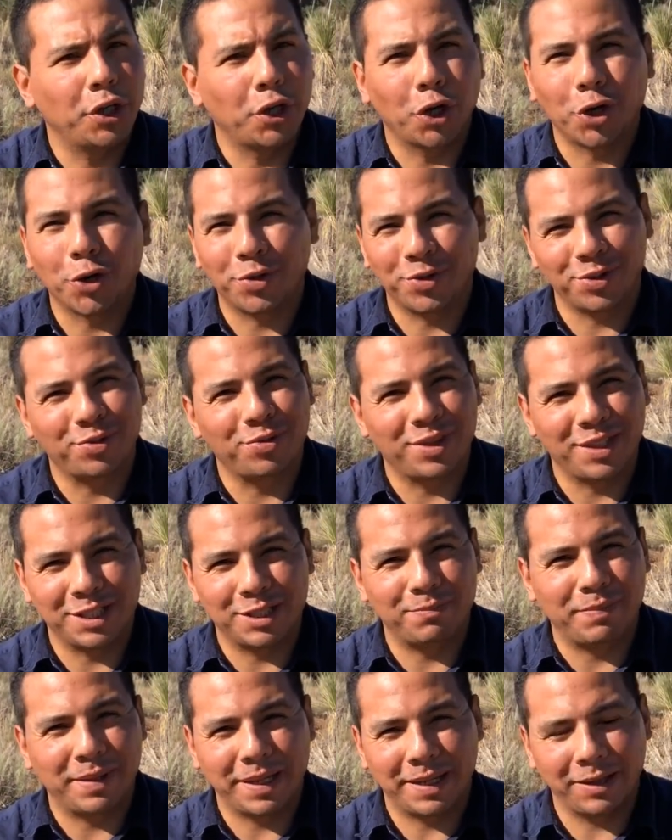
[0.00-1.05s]
going through
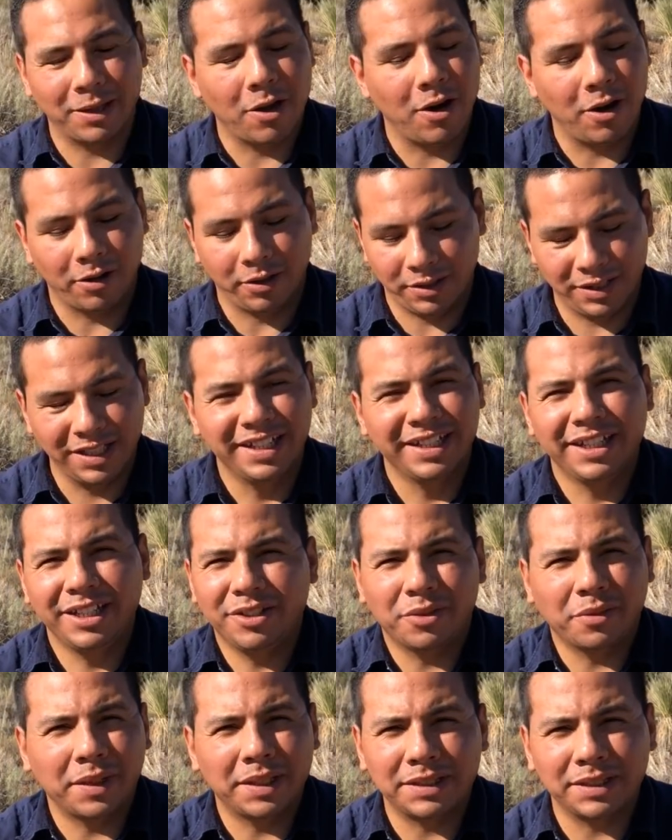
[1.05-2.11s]
these big logs.
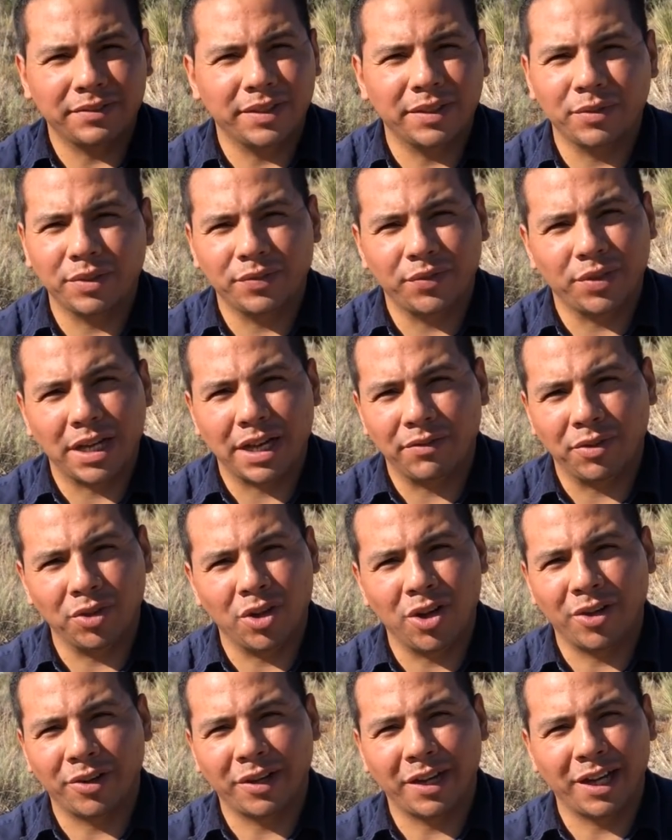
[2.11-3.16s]
Either ways, even if you have a
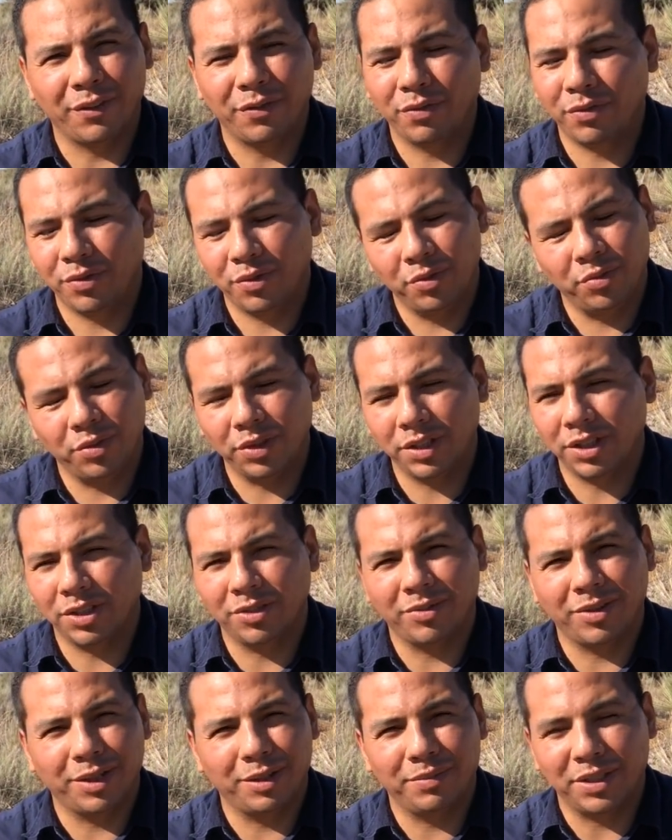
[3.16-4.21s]
long knife, you really
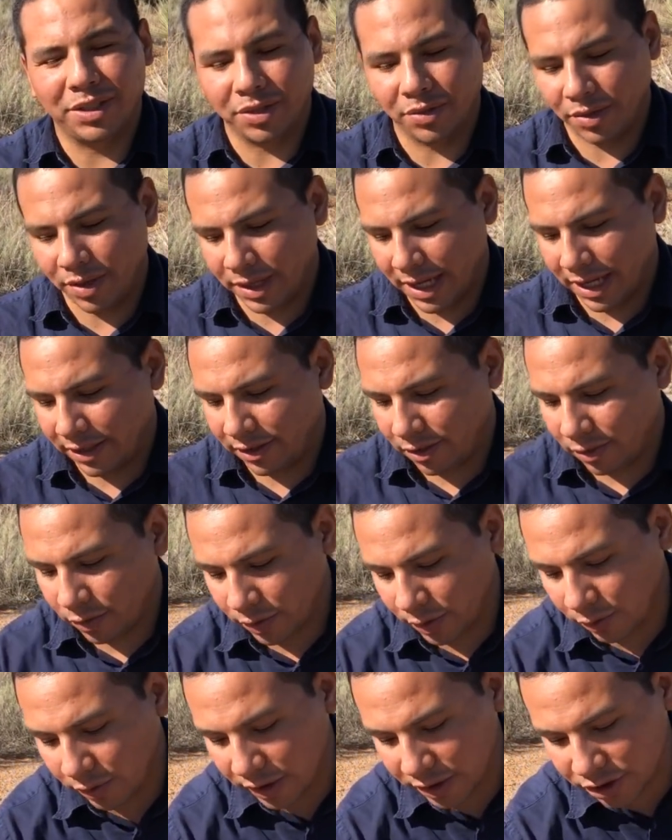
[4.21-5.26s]
don't want to be doing that. You don't
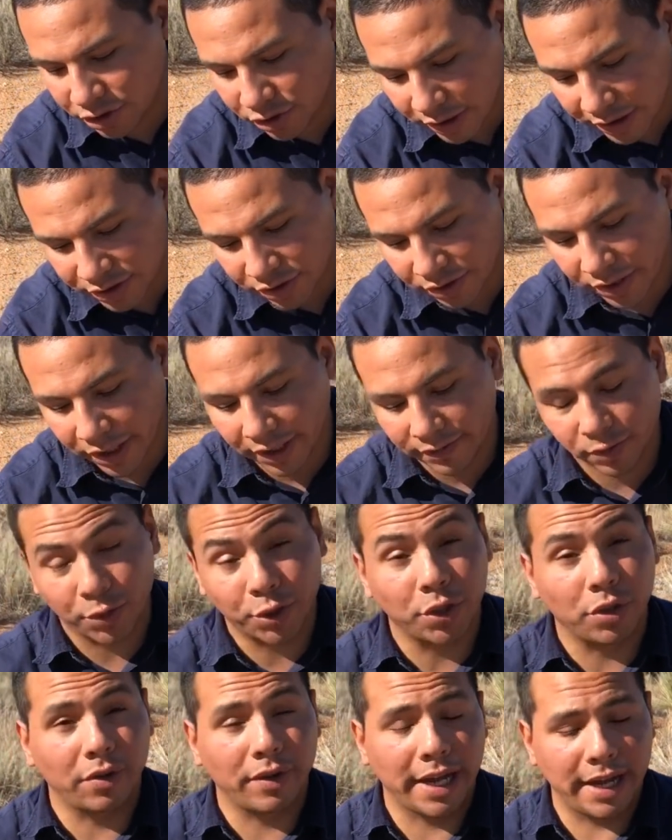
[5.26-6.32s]
really want to stress your knives when
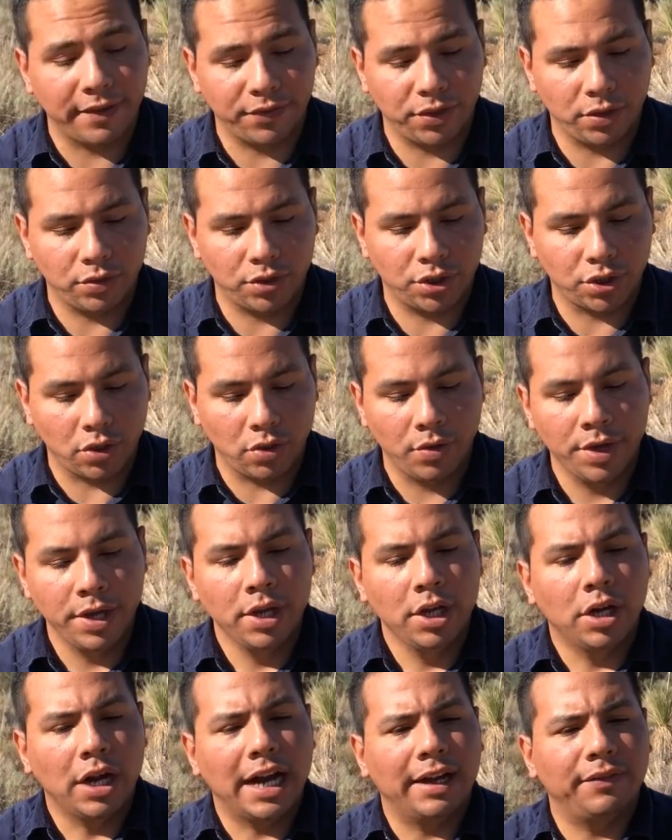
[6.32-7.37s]
you don't have to. So
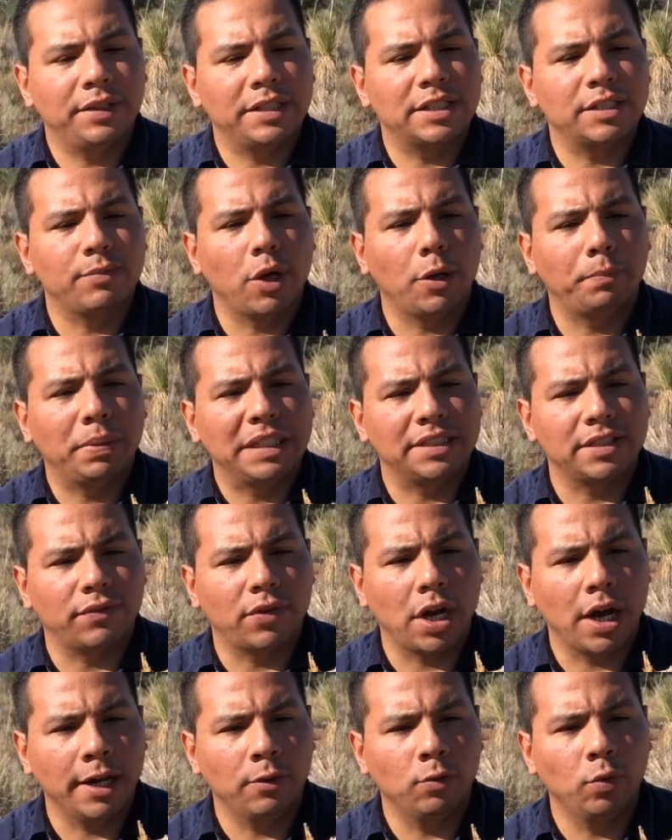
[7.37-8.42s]
I have this small piece of
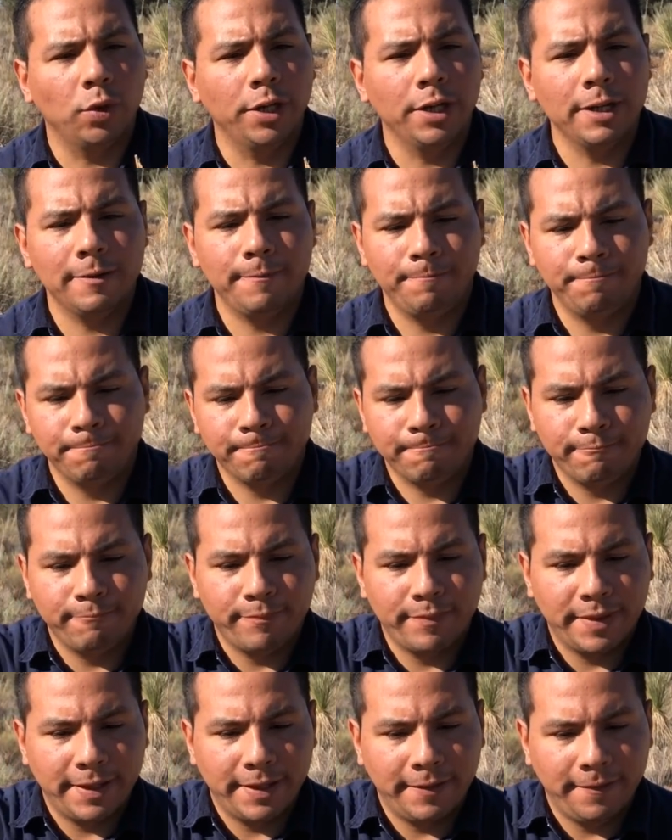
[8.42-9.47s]
cottonwood.
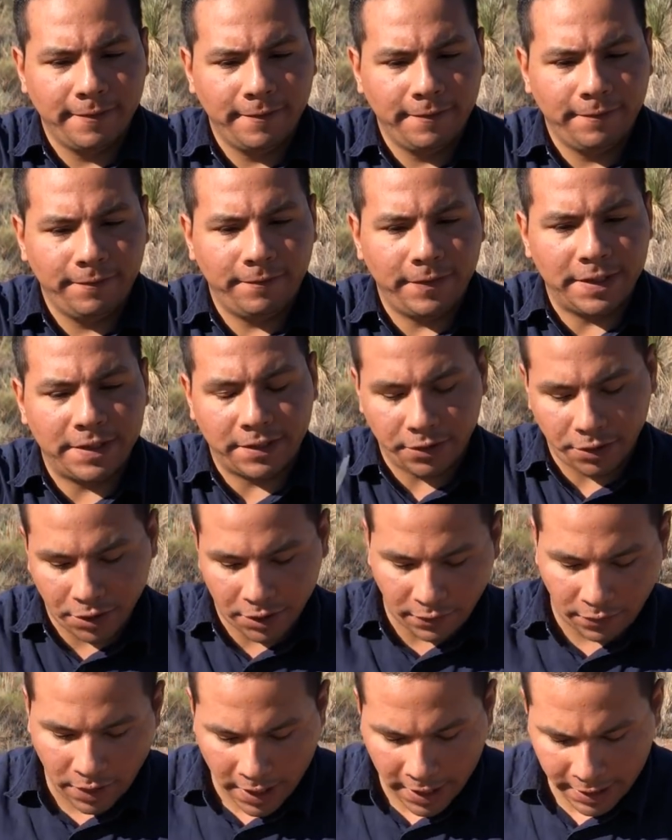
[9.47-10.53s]
Fits there
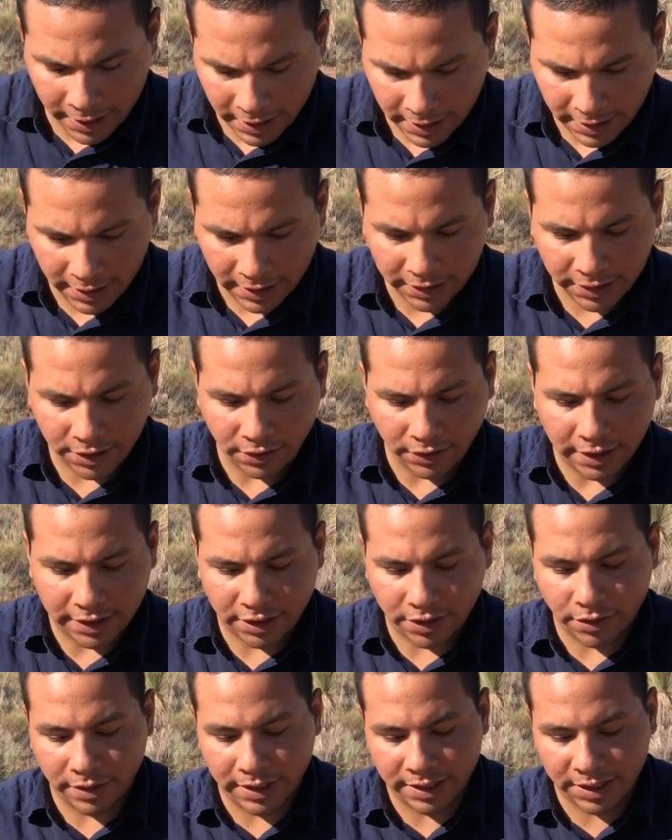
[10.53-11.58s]
just fine, so let's
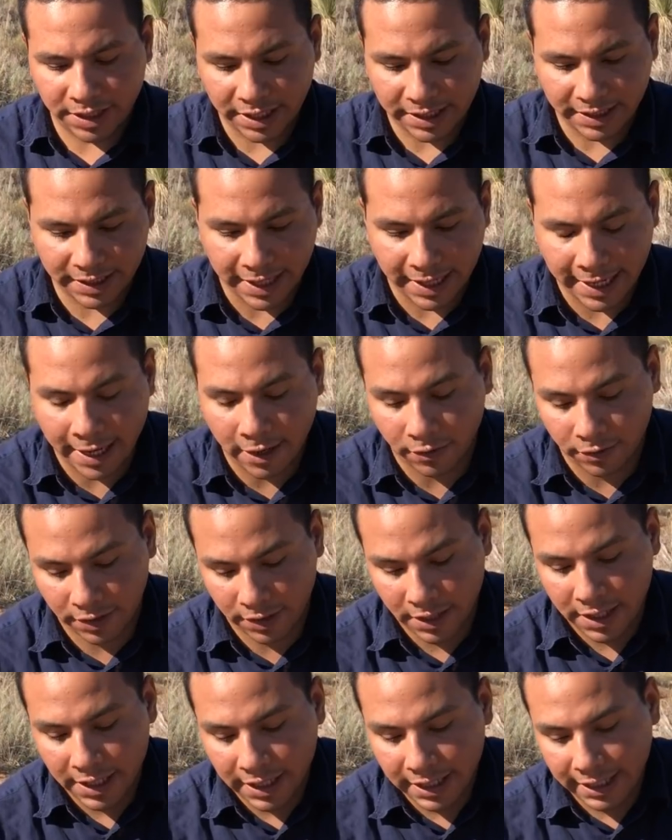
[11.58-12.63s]
go ahead and test that out.
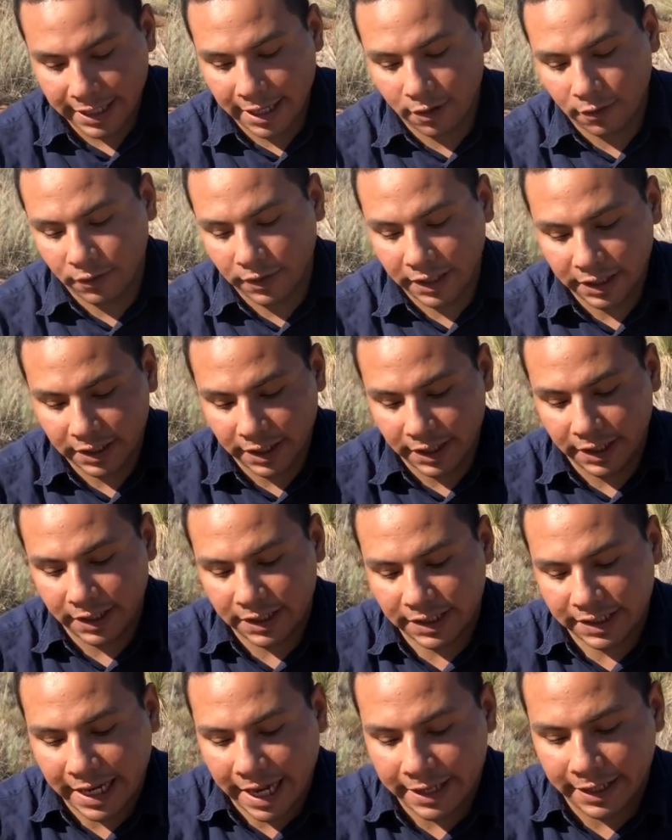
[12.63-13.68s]
Now, it
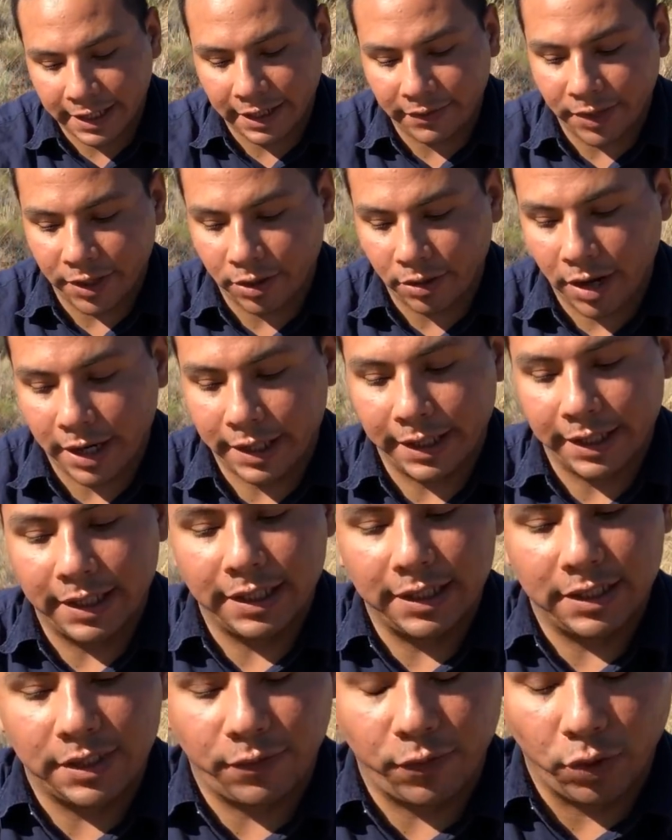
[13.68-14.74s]
is Scandinavian grind, and it
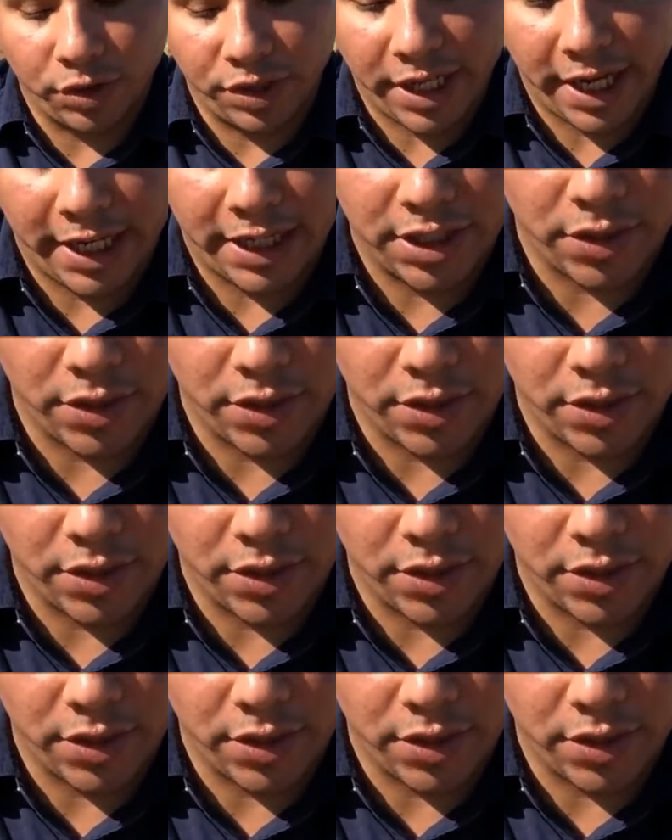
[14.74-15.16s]
is full tang,